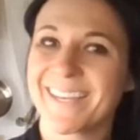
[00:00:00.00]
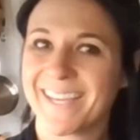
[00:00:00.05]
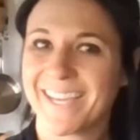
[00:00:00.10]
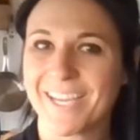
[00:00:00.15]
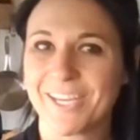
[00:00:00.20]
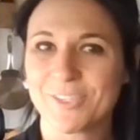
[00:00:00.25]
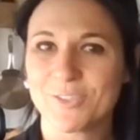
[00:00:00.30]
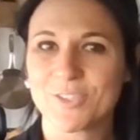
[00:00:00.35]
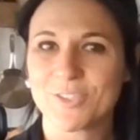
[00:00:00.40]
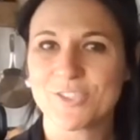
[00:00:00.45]

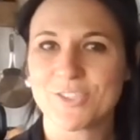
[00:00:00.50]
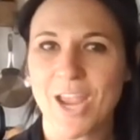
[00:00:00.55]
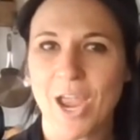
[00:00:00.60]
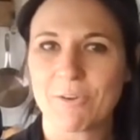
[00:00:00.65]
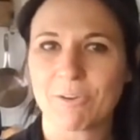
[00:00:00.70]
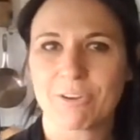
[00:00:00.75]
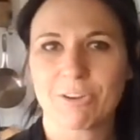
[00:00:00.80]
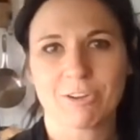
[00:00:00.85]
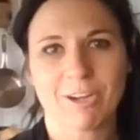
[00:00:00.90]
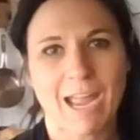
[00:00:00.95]
indoor
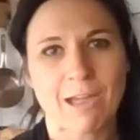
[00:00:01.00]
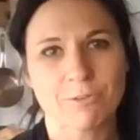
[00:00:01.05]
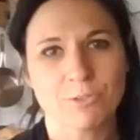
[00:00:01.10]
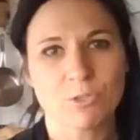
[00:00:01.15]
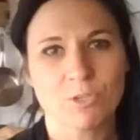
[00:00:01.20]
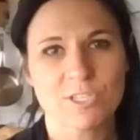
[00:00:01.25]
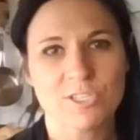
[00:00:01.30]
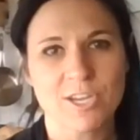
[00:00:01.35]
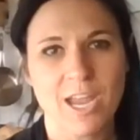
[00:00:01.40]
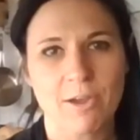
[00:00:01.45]
shower or
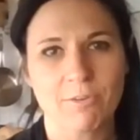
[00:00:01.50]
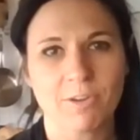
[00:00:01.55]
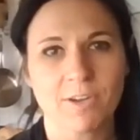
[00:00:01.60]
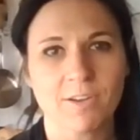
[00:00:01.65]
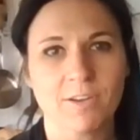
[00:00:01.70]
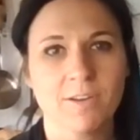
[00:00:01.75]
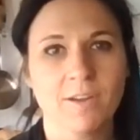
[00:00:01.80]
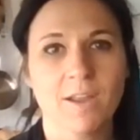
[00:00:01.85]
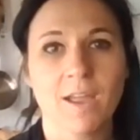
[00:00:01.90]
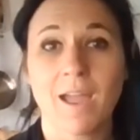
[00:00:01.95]
outdoor
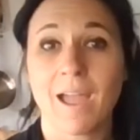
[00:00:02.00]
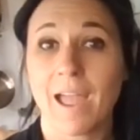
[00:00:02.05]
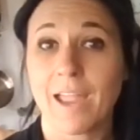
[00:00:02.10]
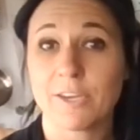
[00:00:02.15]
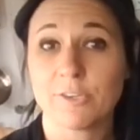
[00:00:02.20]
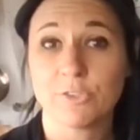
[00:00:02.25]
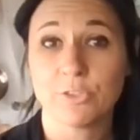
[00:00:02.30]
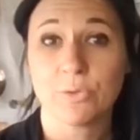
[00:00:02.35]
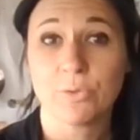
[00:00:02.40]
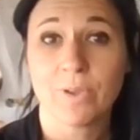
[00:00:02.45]
shower?
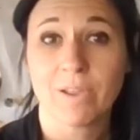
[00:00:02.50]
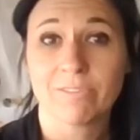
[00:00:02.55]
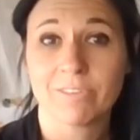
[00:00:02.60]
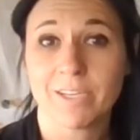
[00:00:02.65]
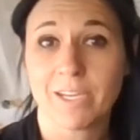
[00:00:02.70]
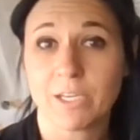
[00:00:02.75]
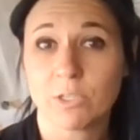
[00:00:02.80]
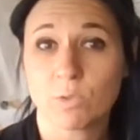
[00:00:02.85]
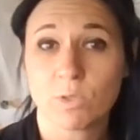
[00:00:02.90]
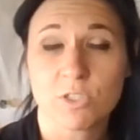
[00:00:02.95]
I do have
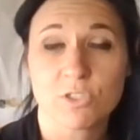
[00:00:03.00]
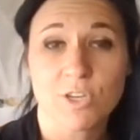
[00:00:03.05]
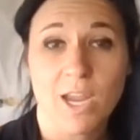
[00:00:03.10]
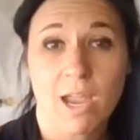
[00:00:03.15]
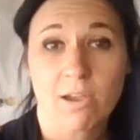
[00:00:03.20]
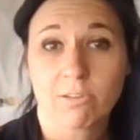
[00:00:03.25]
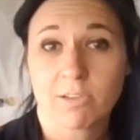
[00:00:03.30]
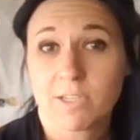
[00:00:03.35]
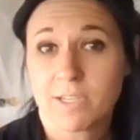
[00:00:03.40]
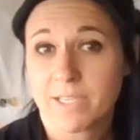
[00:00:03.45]
an indoor
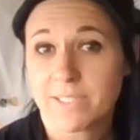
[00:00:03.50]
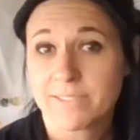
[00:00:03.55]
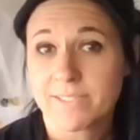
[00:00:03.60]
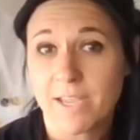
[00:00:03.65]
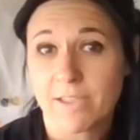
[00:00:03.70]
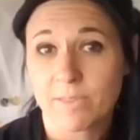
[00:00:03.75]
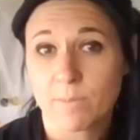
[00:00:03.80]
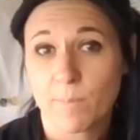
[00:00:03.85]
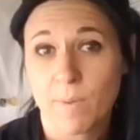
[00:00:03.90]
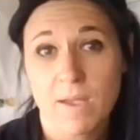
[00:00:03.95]
shower
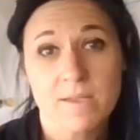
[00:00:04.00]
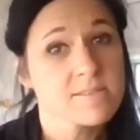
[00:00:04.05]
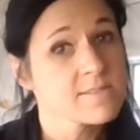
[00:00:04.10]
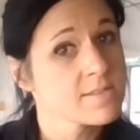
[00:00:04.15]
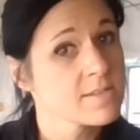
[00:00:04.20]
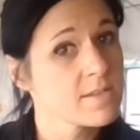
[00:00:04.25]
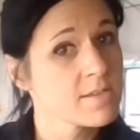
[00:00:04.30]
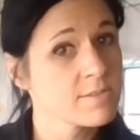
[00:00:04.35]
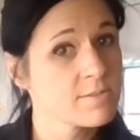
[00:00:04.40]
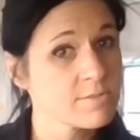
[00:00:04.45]
inside the
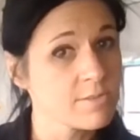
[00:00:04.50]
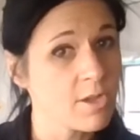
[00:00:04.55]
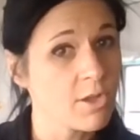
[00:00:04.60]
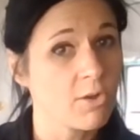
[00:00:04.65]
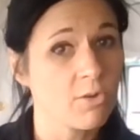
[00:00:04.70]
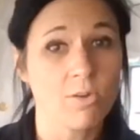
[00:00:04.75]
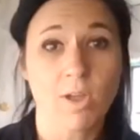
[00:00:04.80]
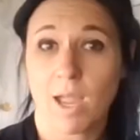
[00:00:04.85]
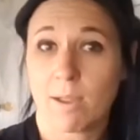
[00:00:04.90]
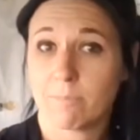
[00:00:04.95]
bus,
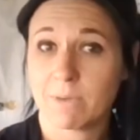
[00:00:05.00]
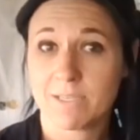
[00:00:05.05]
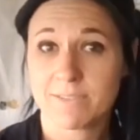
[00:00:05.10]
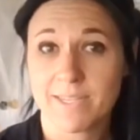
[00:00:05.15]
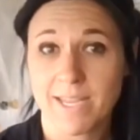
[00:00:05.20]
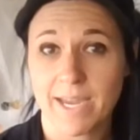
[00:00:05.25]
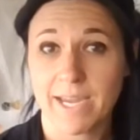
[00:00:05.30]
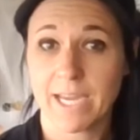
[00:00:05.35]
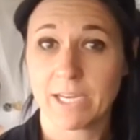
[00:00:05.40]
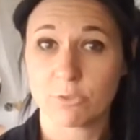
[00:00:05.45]
so I'm going to
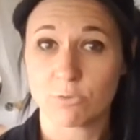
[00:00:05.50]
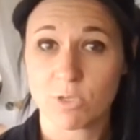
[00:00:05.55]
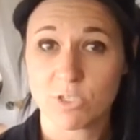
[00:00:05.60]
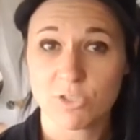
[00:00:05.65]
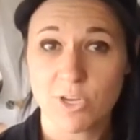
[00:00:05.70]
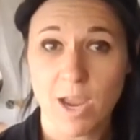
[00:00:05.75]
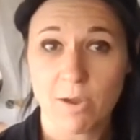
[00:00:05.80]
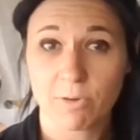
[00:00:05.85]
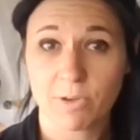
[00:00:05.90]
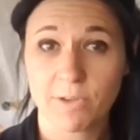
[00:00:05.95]
say indoor
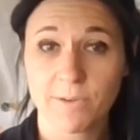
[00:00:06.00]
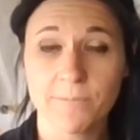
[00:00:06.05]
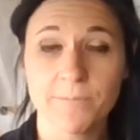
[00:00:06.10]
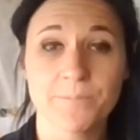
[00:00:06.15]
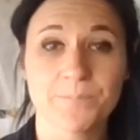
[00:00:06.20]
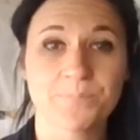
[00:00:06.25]
shower.